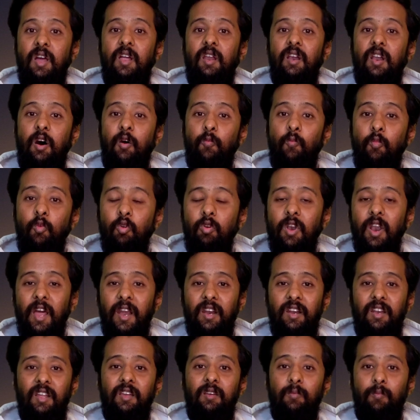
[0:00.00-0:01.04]
Now,
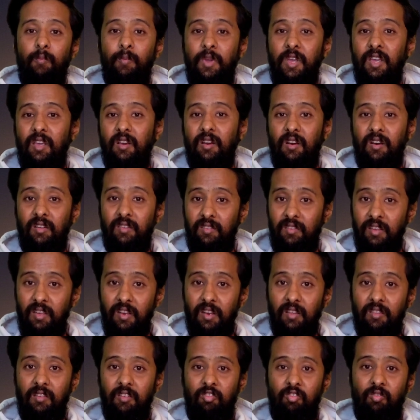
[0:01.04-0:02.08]
moonlighting being a
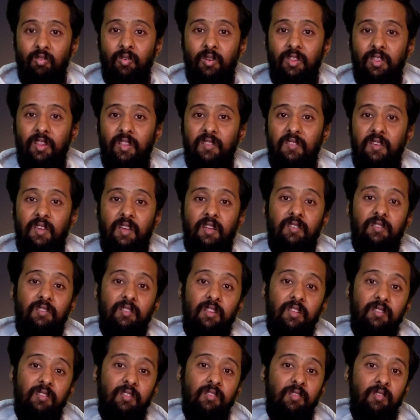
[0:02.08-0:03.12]
serious issue in this case,
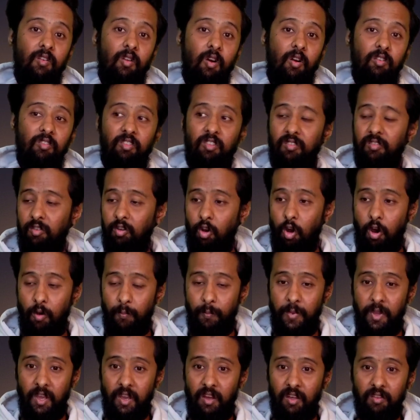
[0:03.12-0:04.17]
this is not just
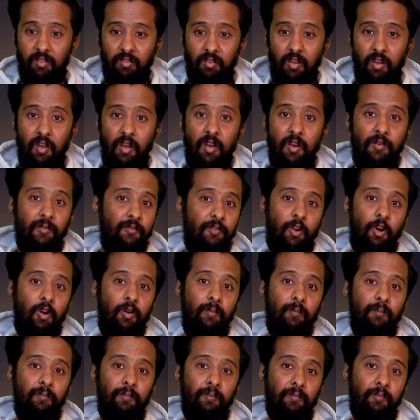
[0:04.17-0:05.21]
stopping us
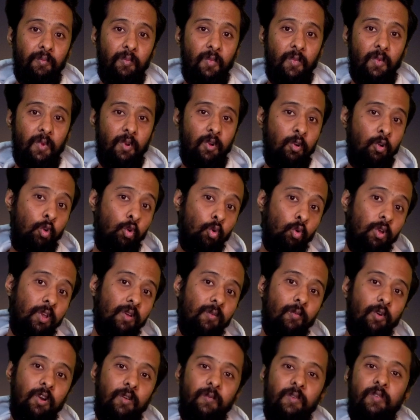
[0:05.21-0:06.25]
from
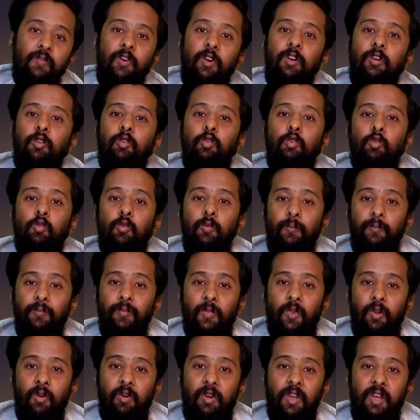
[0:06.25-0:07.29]
doing what we want to do,
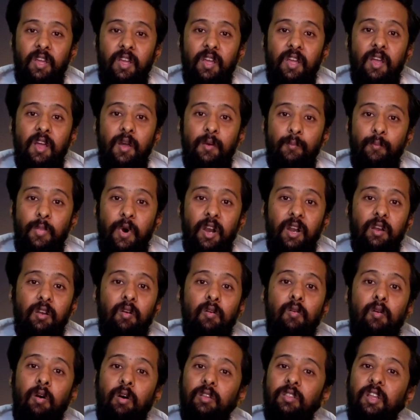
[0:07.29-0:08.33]
okay,
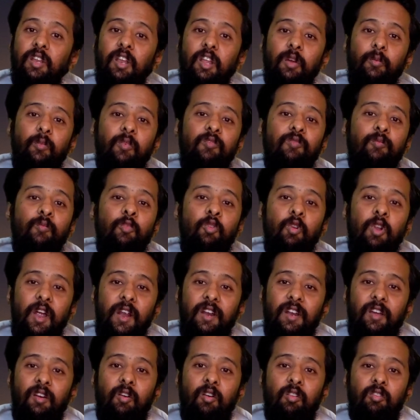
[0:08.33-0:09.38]
but on the name of
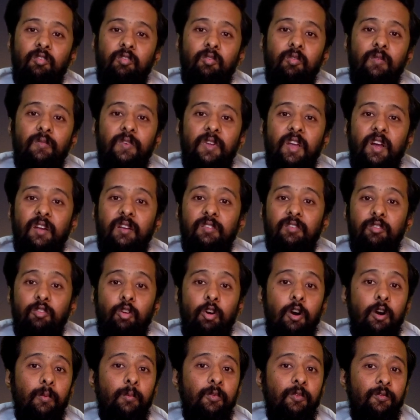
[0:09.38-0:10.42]
moonlighting also, we are
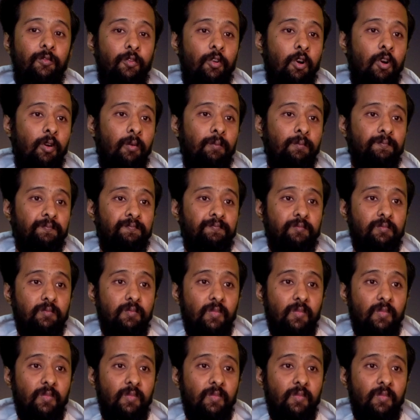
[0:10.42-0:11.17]
stopped from